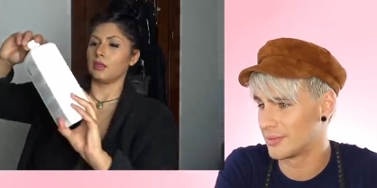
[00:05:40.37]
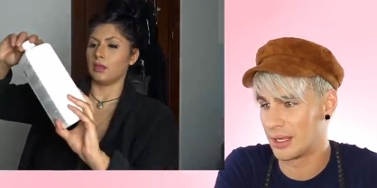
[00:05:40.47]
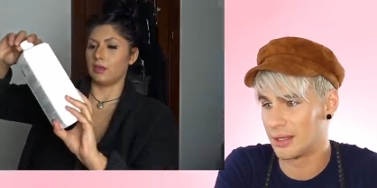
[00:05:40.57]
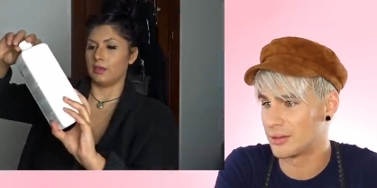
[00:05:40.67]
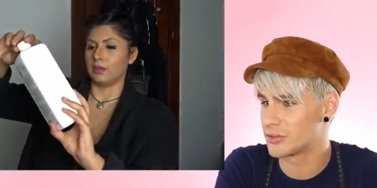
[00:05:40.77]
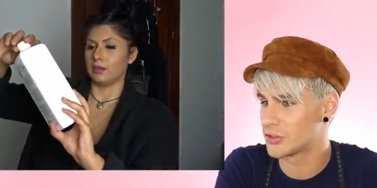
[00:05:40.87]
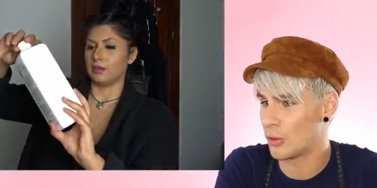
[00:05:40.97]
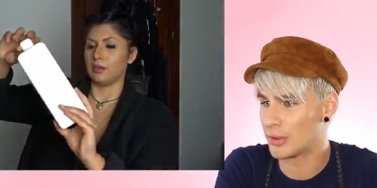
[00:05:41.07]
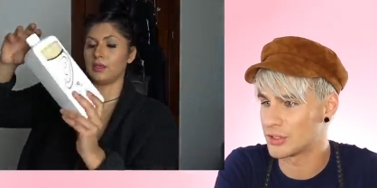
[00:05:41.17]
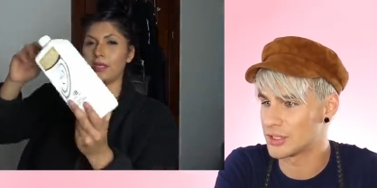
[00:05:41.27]
Speaker 1: uh, so
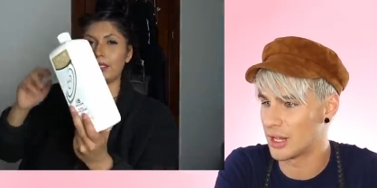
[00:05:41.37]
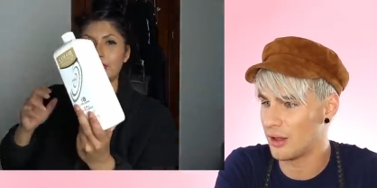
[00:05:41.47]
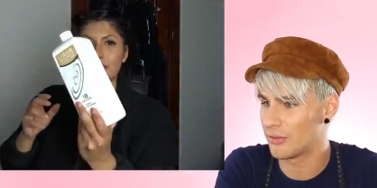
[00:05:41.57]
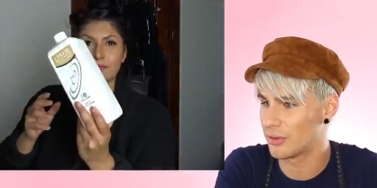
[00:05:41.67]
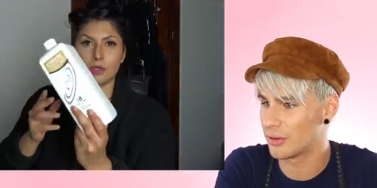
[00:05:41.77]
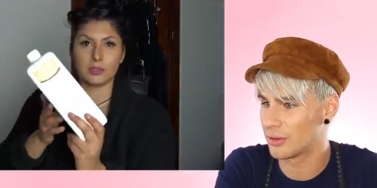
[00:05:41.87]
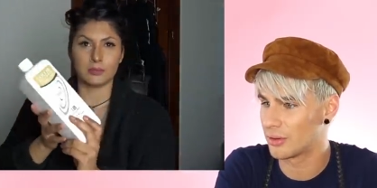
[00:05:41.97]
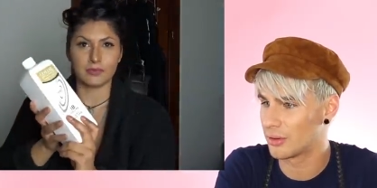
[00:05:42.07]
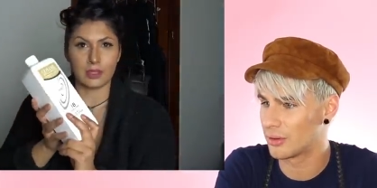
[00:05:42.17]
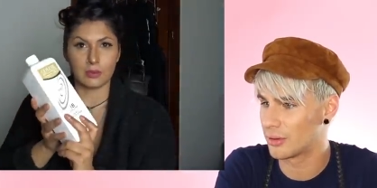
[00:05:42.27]
much an 18 stuff. volume
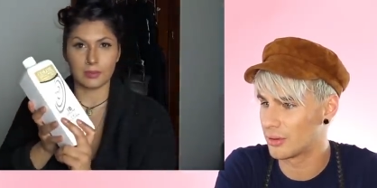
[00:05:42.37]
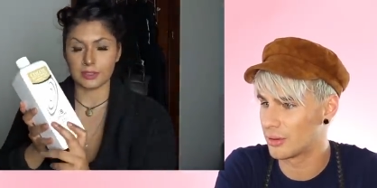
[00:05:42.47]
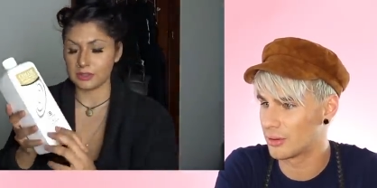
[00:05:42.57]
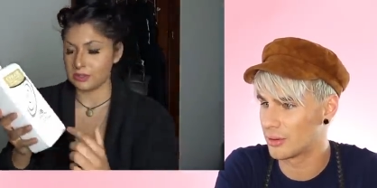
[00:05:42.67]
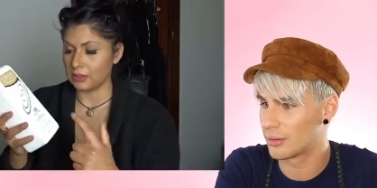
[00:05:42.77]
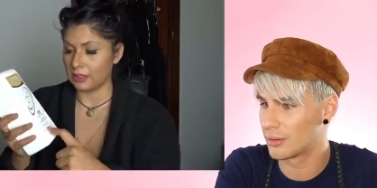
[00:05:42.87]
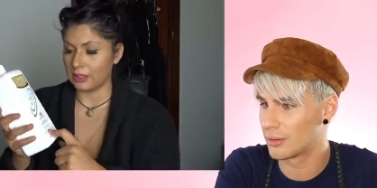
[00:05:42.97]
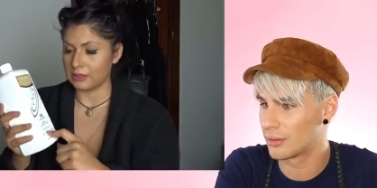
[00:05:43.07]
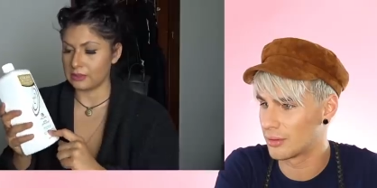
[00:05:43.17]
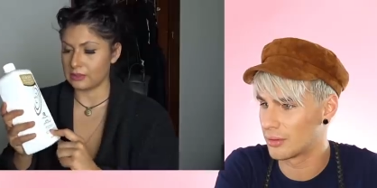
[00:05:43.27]
developer just in
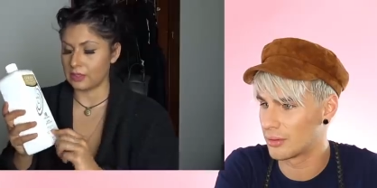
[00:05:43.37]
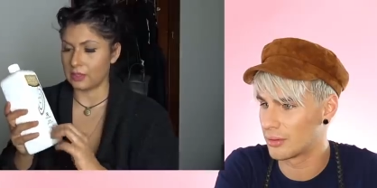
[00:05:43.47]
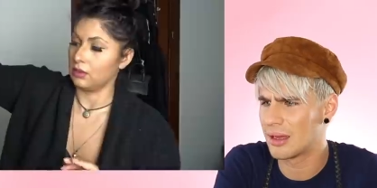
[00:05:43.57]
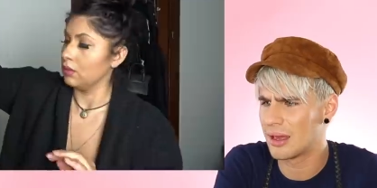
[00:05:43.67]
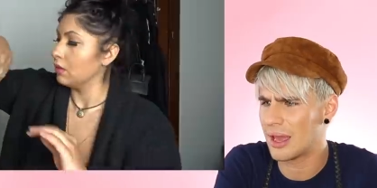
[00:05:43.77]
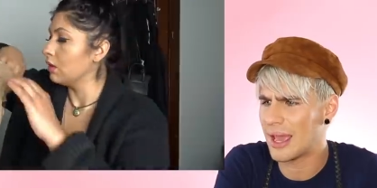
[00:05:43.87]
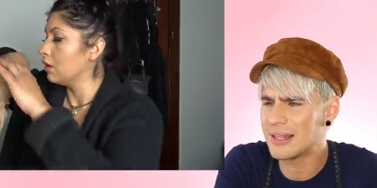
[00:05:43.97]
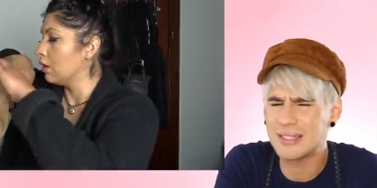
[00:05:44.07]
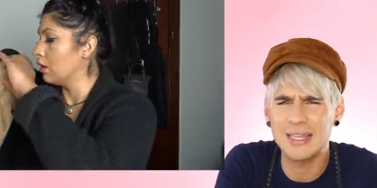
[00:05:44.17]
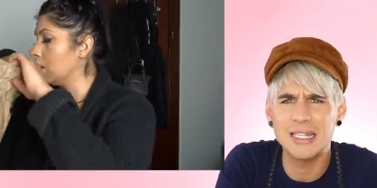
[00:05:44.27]
case. Uh,
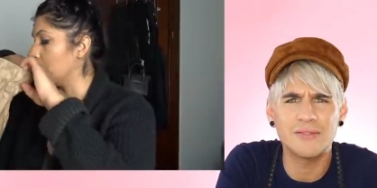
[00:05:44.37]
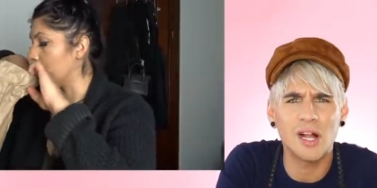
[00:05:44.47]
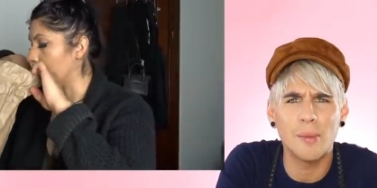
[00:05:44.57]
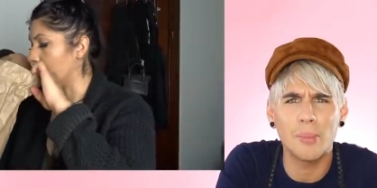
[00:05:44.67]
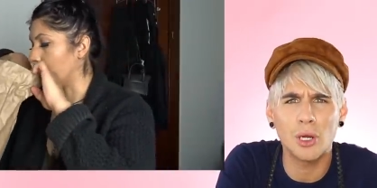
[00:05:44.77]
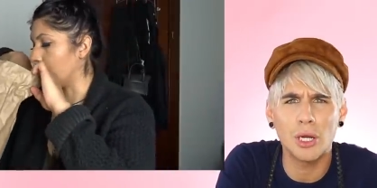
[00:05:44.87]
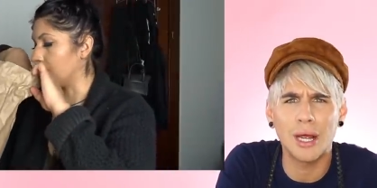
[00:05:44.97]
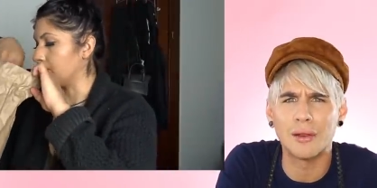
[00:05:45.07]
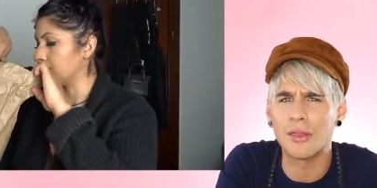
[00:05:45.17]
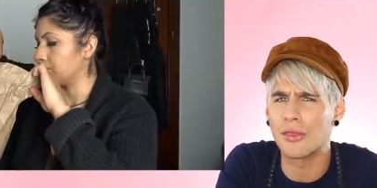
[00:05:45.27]
Speaker 2: 18 developer um,
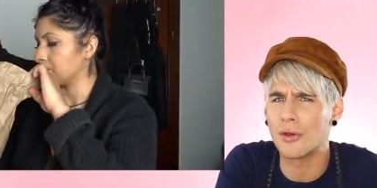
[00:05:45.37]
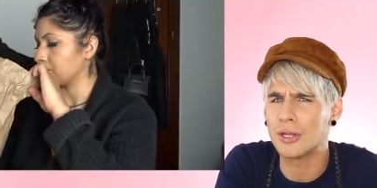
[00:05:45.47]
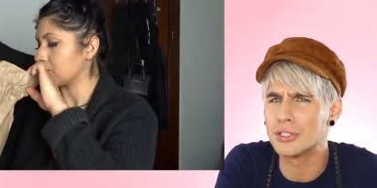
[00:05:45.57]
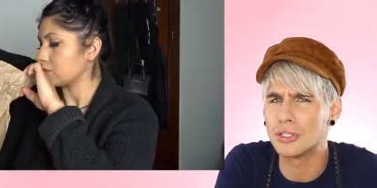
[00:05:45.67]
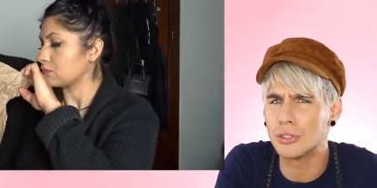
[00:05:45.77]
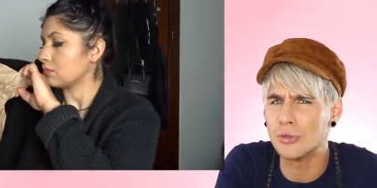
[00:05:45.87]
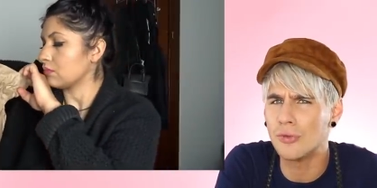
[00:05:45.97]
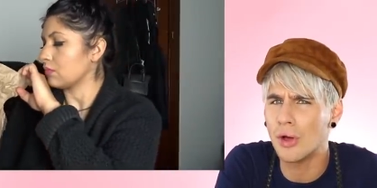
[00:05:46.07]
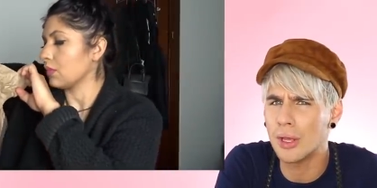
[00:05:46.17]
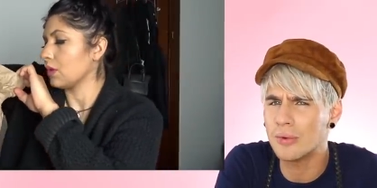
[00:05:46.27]
and 32 volume developer.
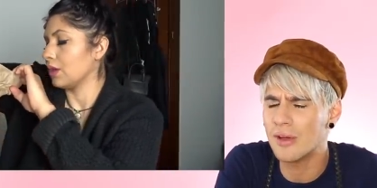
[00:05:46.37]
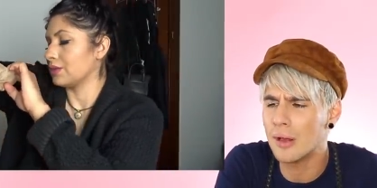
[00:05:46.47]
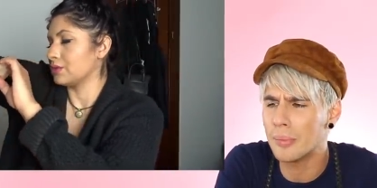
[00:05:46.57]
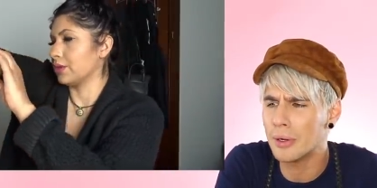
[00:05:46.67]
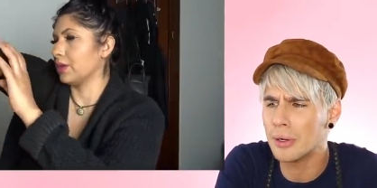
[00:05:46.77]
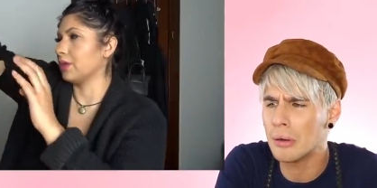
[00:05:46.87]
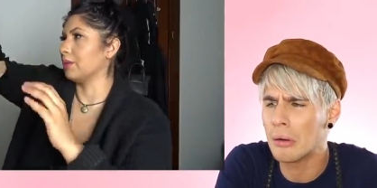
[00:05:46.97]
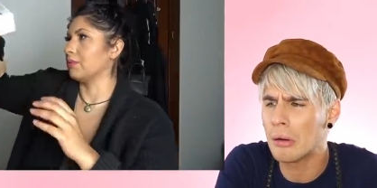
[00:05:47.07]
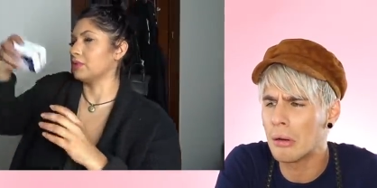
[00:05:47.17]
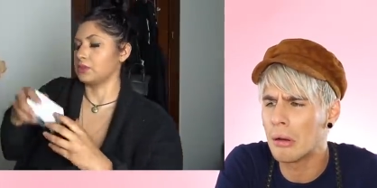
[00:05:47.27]
I also got a
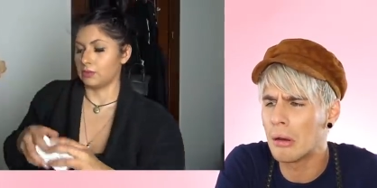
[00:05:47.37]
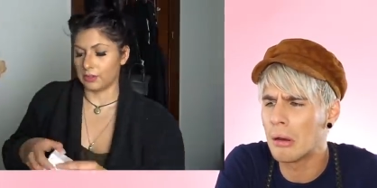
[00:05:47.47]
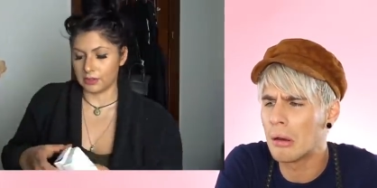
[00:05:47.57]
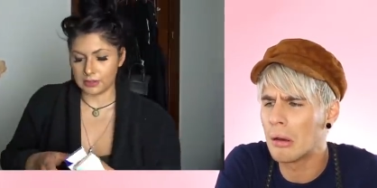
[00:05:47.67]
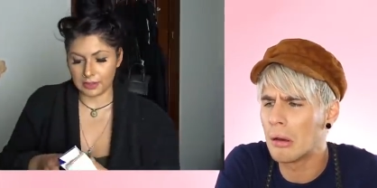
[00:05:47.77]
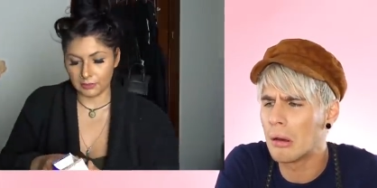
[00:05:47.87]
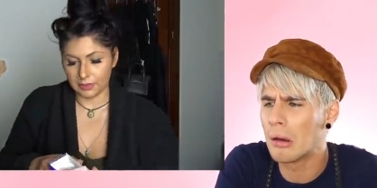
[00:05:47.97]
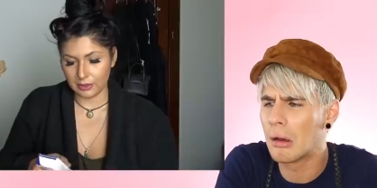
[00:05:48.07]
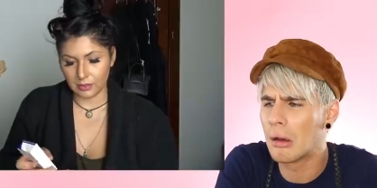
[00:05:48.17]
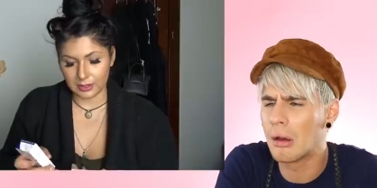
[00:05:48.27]
Speaker 1: couple of toners. I really
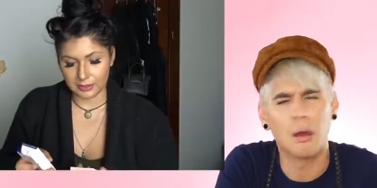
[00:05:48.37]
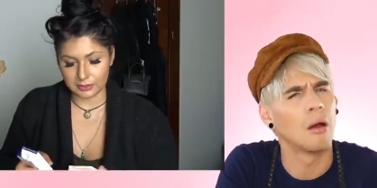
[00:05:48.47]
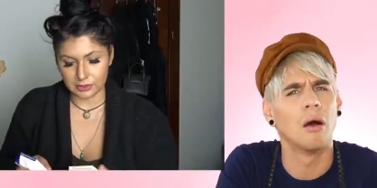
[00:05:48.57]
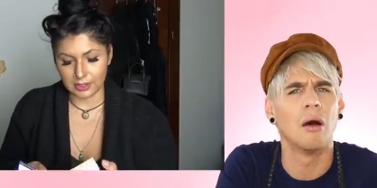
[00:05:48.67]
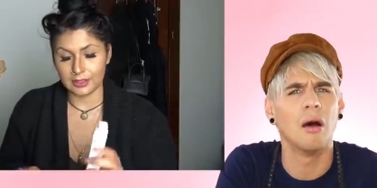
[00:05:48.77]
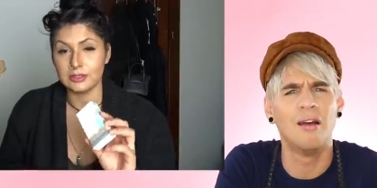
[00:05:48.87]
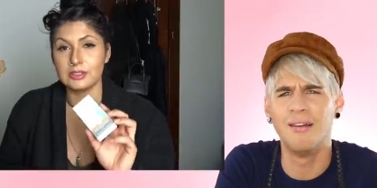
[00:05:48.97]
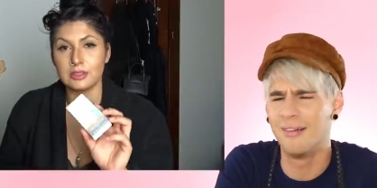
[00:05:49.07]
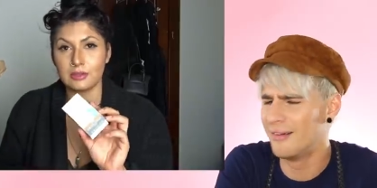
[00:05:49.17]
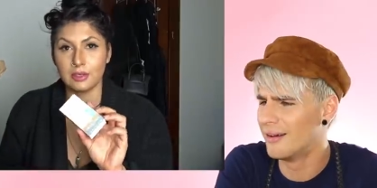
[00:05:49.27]
wanted to try the
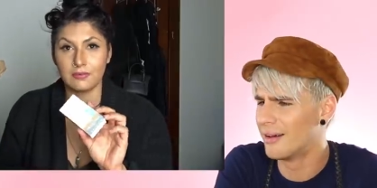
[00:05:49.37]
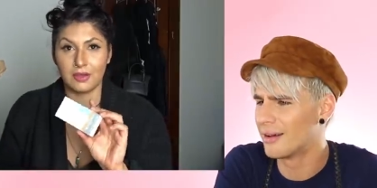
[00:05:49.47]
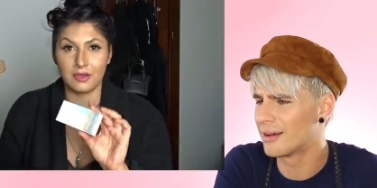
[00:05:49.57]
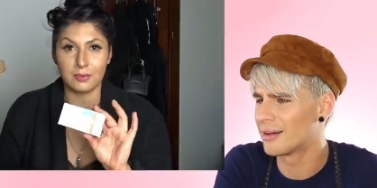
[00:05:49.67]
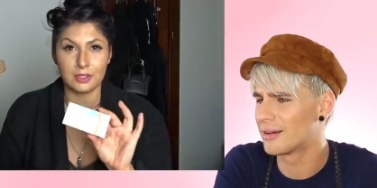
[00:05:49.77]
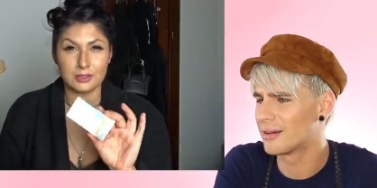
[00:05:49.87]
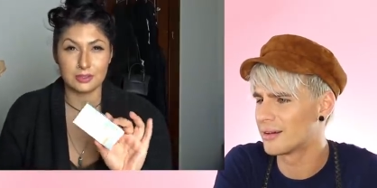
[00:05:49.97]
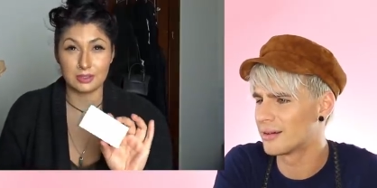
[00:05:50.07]
T35 because it's